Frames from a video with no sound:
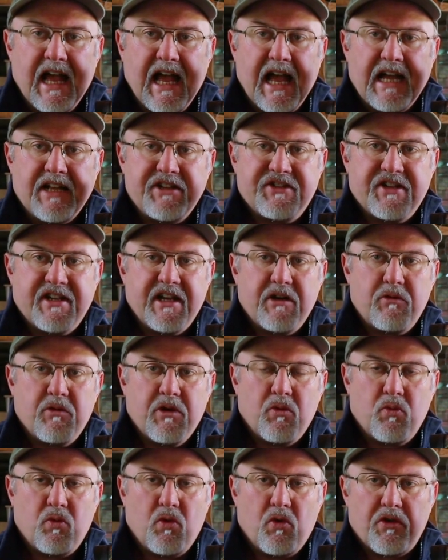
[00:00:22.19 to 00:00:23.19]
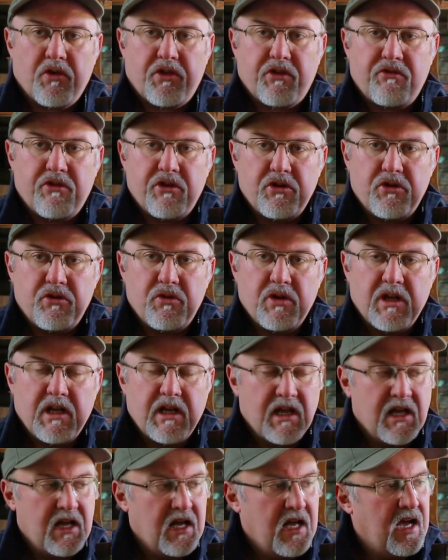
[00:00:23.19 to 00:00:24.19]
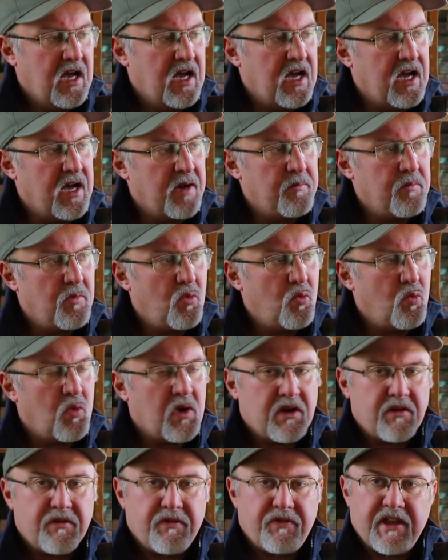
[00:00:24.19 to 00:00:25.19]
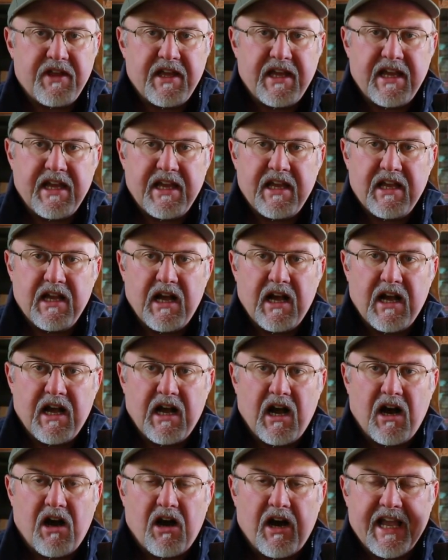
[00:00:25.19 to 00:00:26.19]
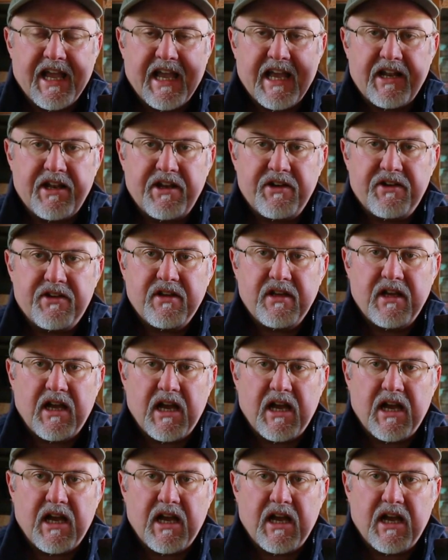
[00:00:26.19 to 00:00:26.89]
And today I want to walk through one of the high-end